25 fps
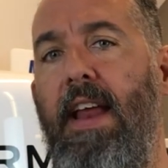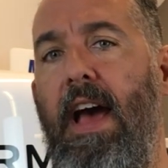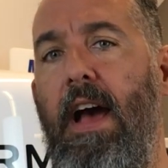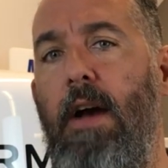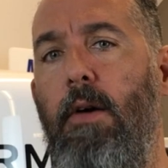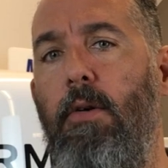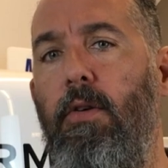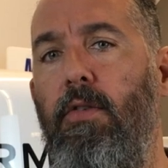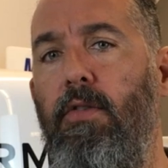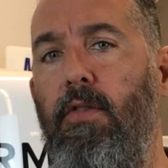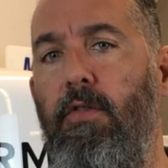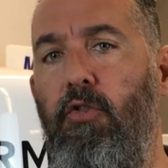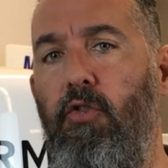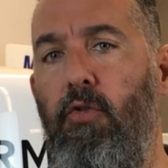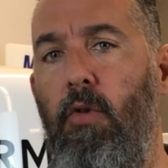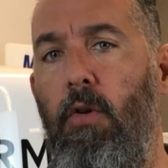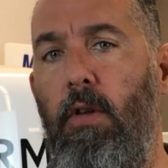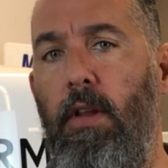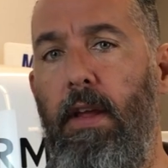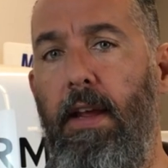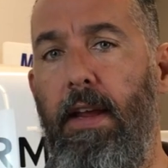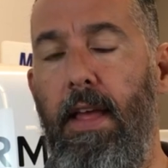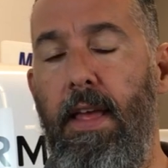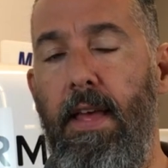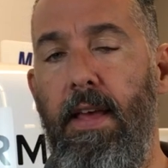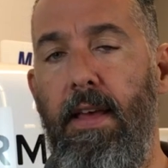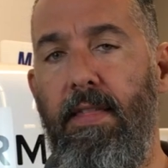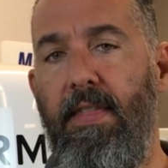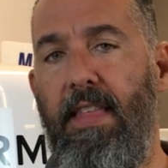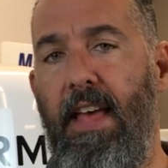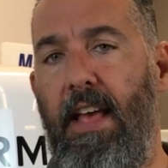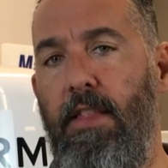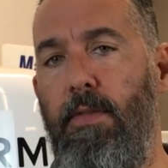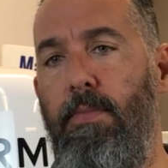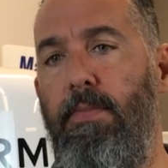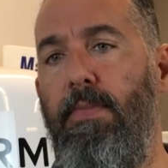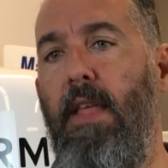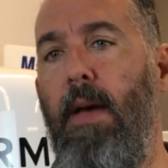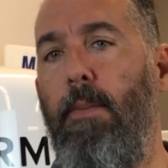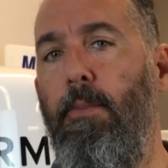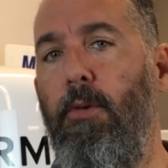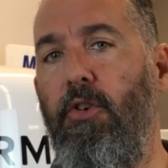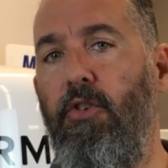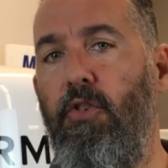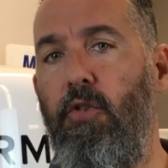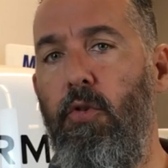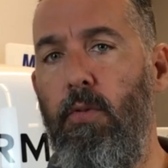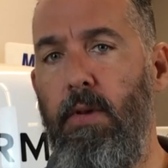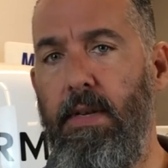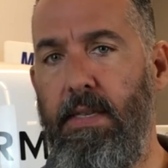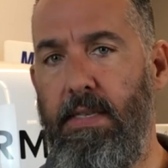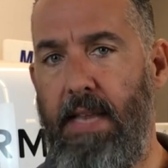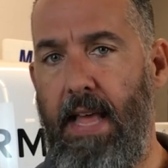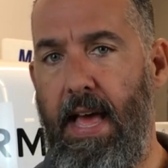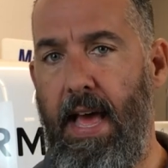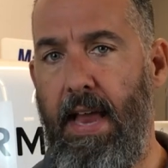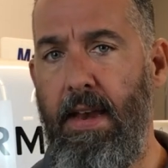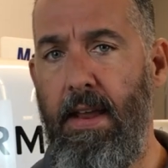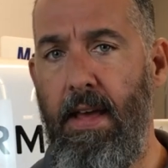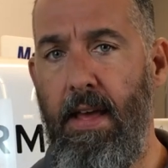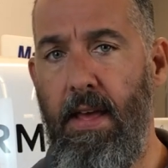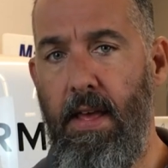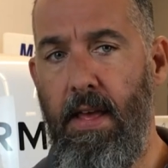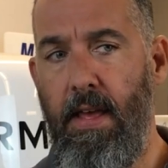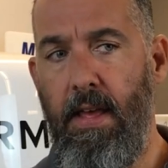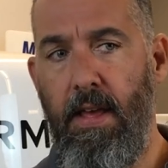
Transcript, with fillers: hours of trolling that number two is dead.